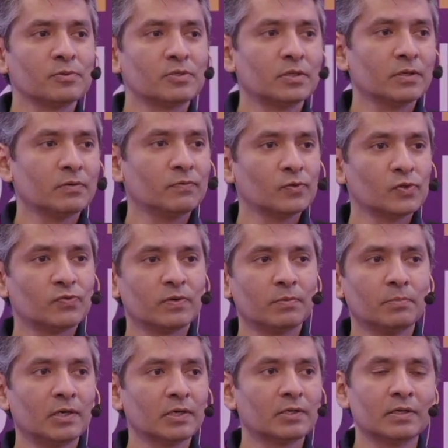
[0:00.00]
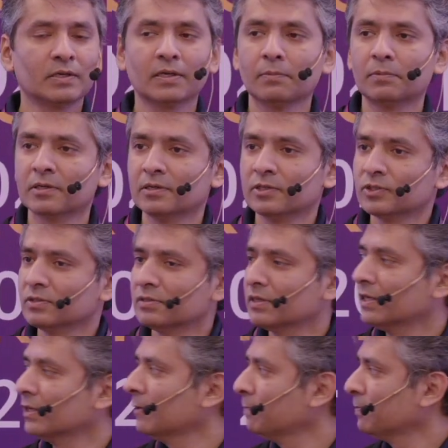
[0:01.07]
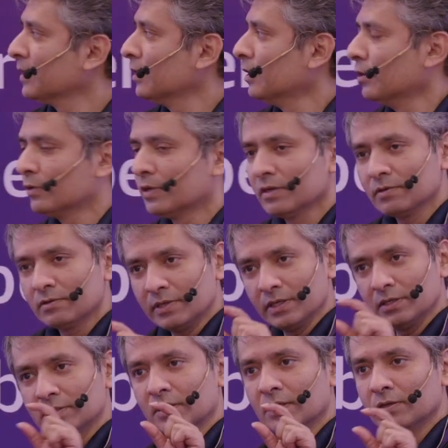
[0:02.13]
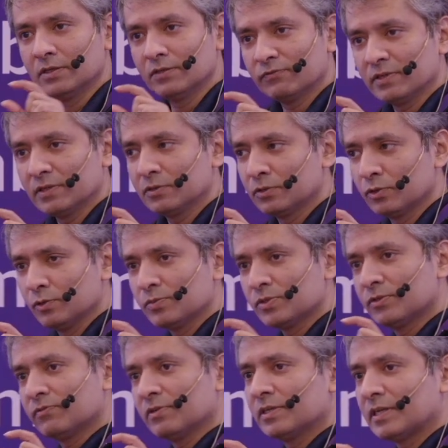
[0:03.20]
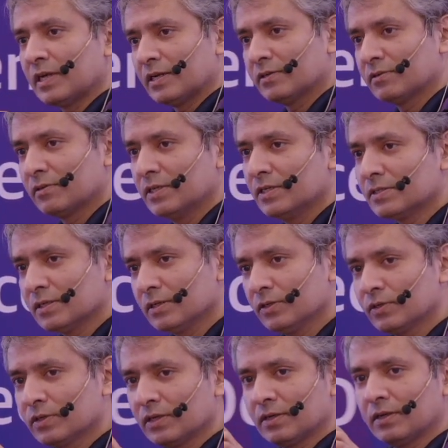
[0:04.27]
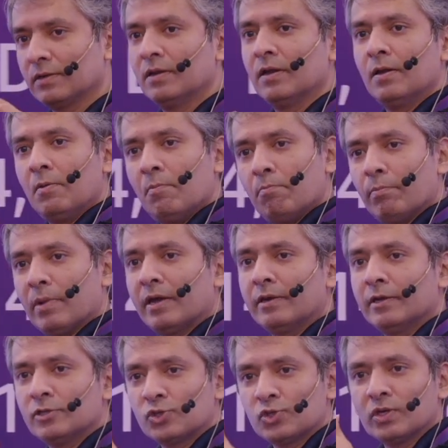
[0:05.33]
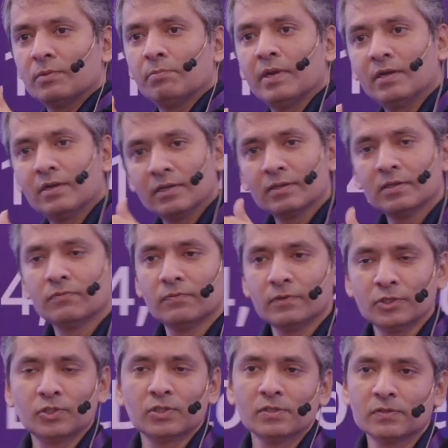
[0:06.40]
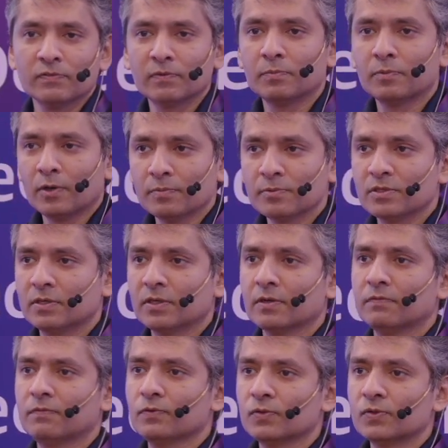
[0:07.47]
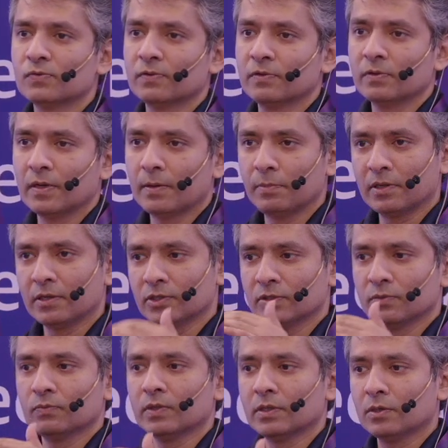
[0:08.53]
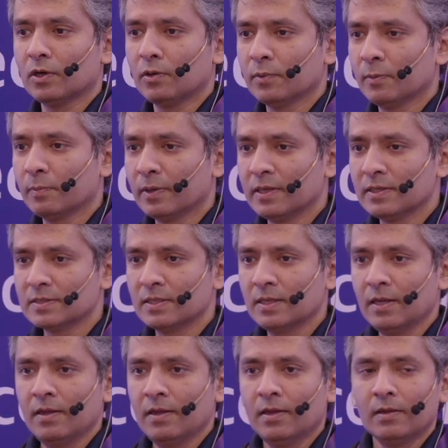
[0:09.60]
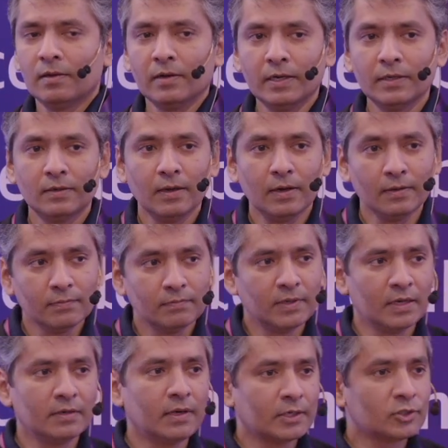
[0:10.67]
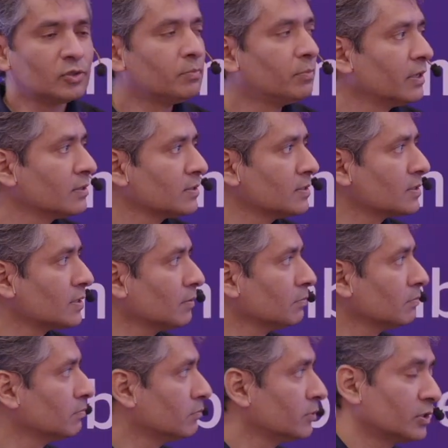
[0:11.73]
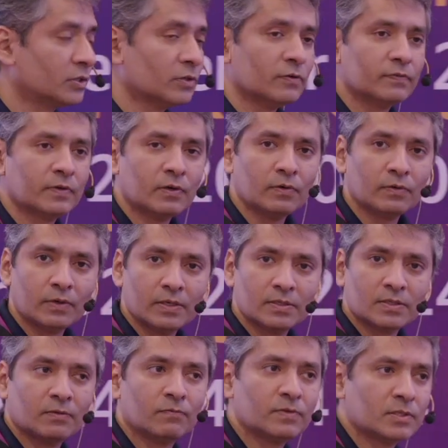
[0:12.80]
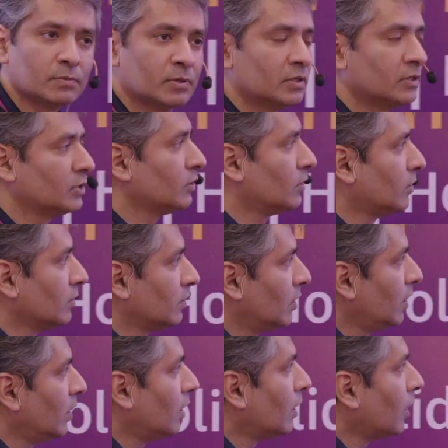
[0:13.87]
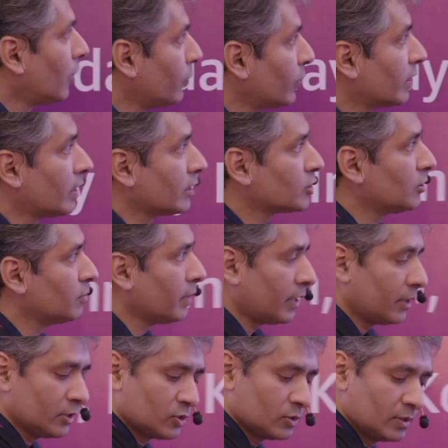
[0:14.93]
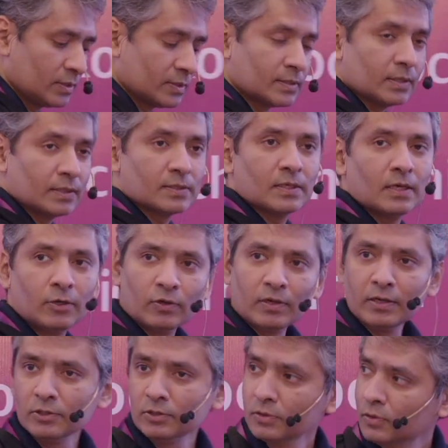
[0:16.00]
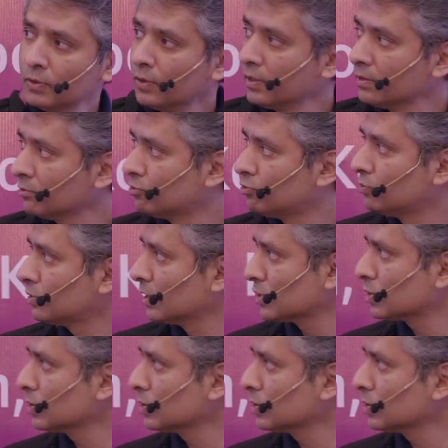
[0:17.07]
that you have used for marketing application, right? You can create different groups, different categories, and you can manage and maintain the versions of the prompts that you have used for your application in one common place, right? And that actually brings in some degree of governance and visibility on how you can actually manage these things. And you can actually go and test